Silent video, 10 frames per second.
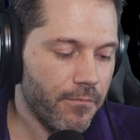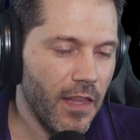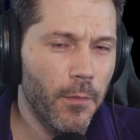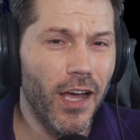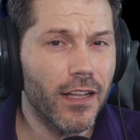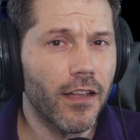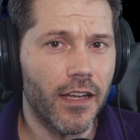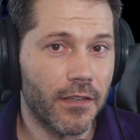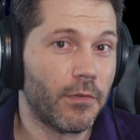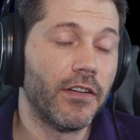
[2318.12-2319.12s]

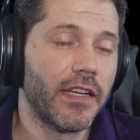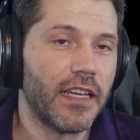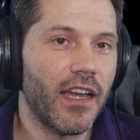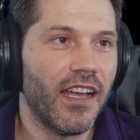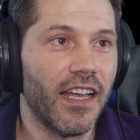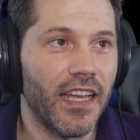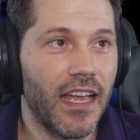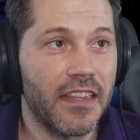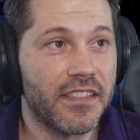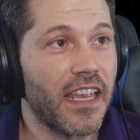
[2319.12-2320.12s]
monologue really
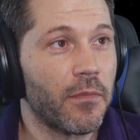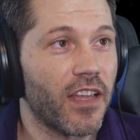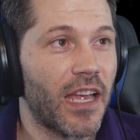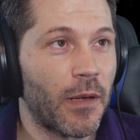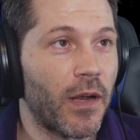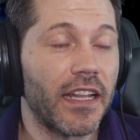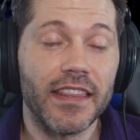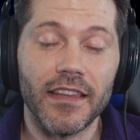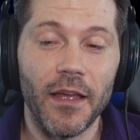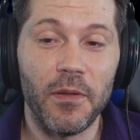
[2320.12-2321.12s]
at the same time. I'm not
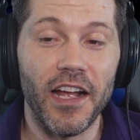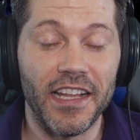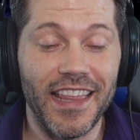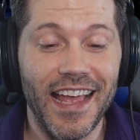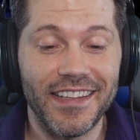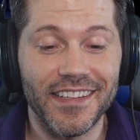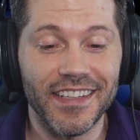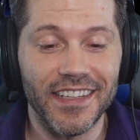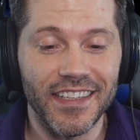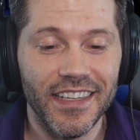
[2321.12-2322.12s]

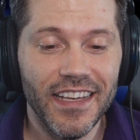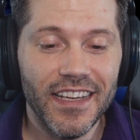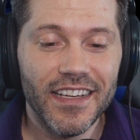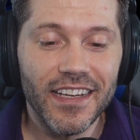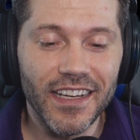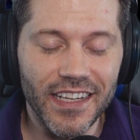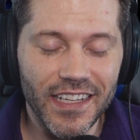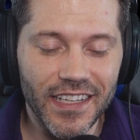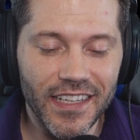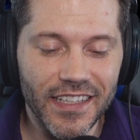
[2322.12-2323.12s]
that
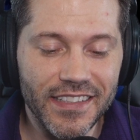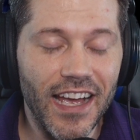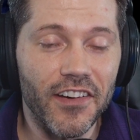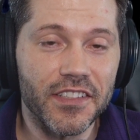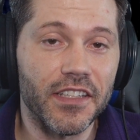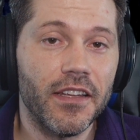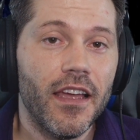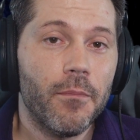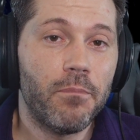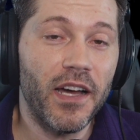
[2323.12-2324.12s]
talented.
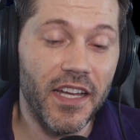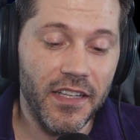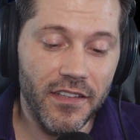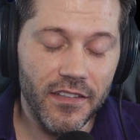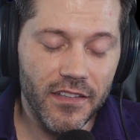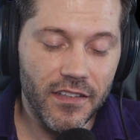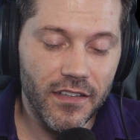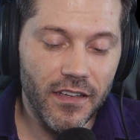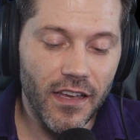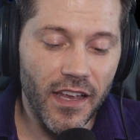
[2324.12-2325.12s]
But
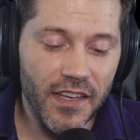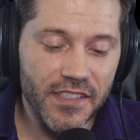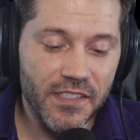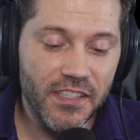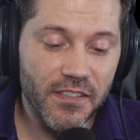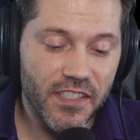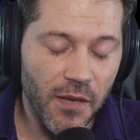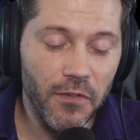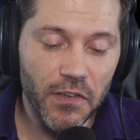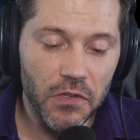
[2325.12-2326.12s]
as
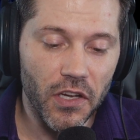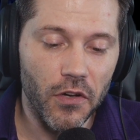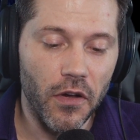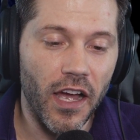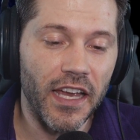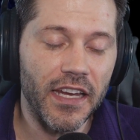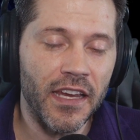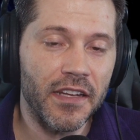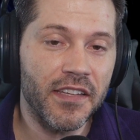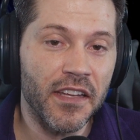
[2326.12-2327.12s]
some of you know,
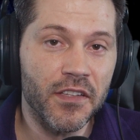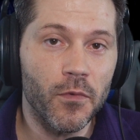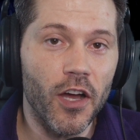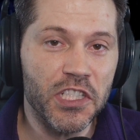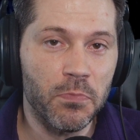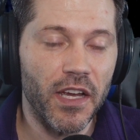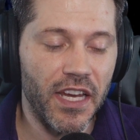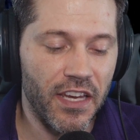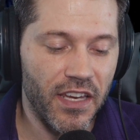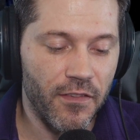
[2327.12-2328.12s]
I tend to watch
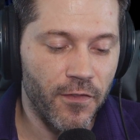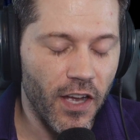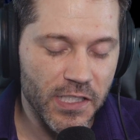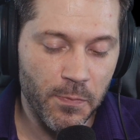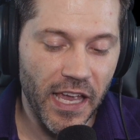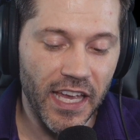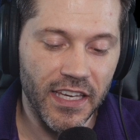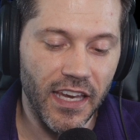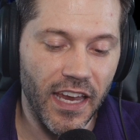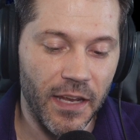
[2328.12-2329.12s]
my VODs
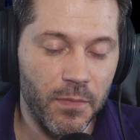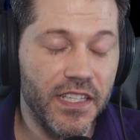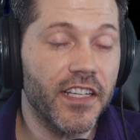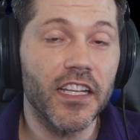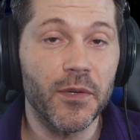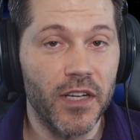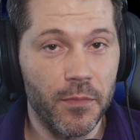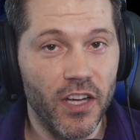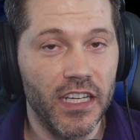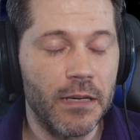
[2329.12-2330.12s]
back, and particularly when I'm
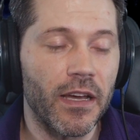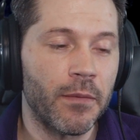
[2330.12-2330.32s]
talking about